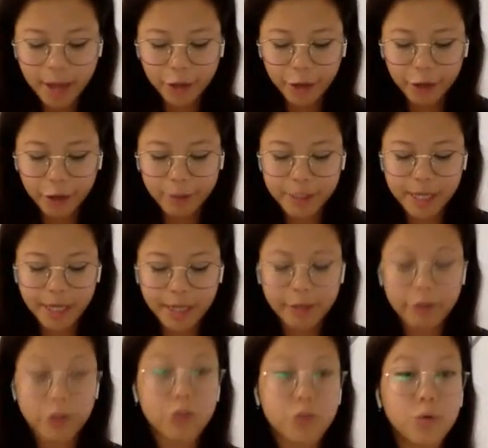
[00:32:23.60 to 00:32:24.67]
And you're going to be taking
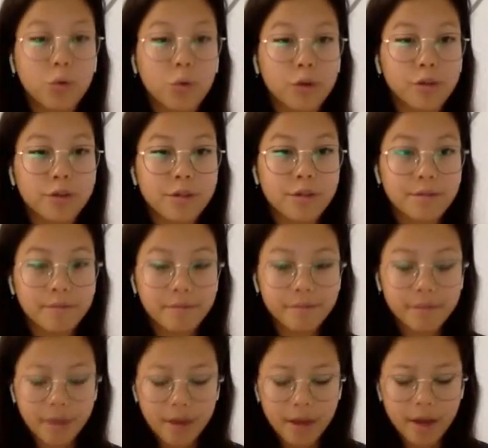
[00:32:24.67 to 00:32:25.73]
your two corners
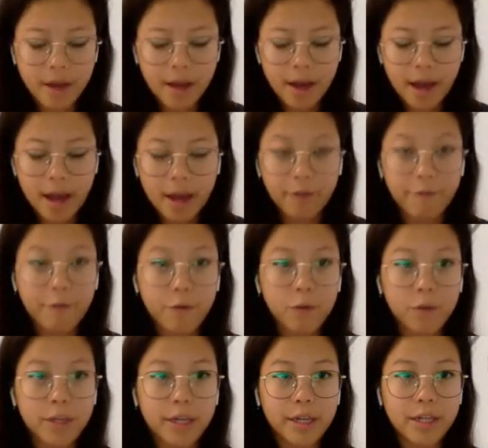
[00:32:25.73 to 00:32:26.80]
and
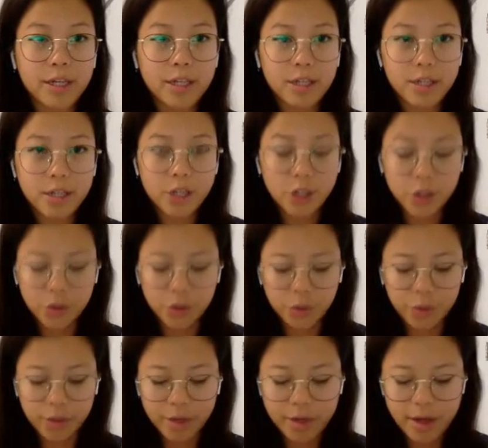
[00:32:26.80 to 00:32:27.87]
folding it
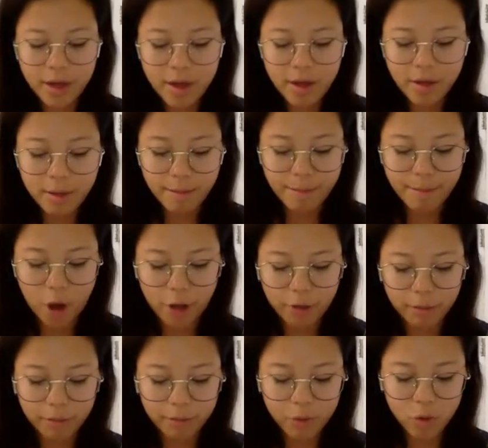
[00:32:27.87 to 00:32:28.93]
to the
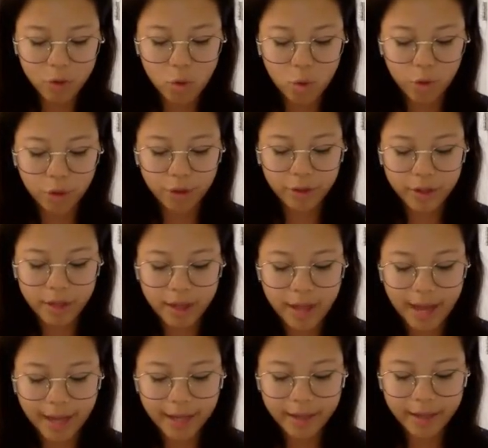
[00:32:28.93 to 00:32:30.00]
bottom corner
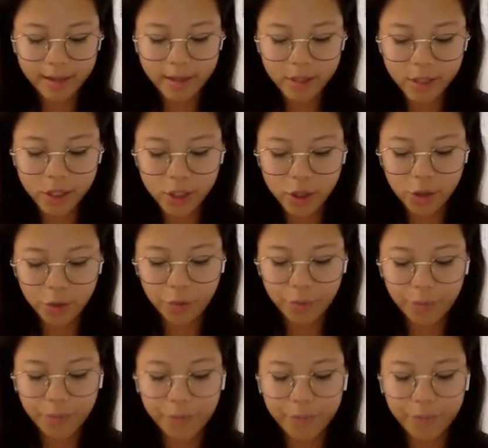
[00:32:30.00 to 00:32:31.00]
like so.